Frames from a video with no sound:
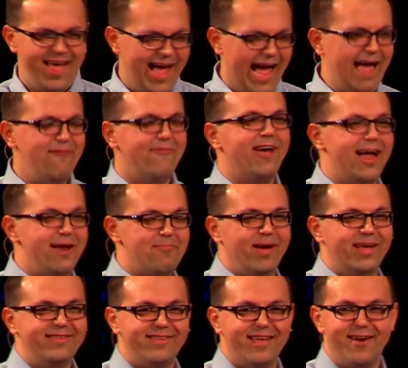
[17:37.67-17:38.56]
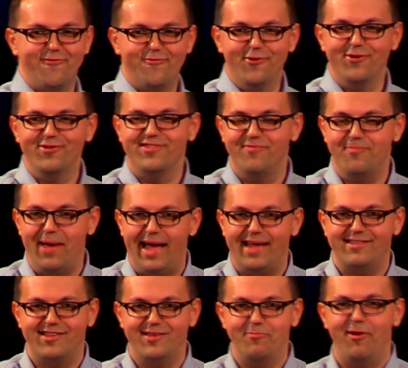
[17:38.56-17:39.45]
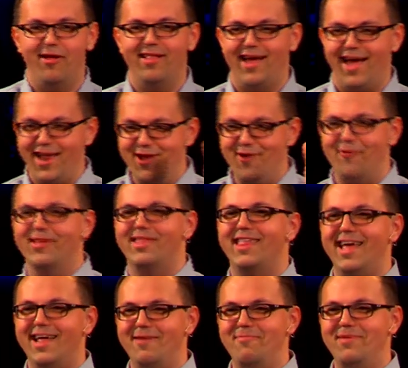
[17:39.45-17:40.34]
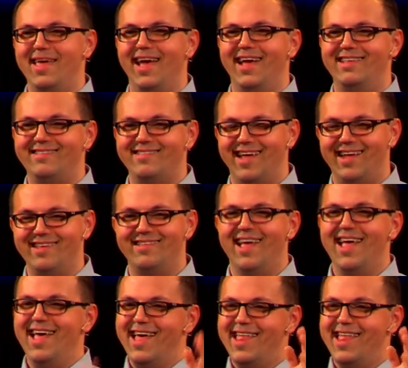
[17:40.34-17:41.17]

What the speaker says: I've got my set of rules of basketball. I know what the NBA says.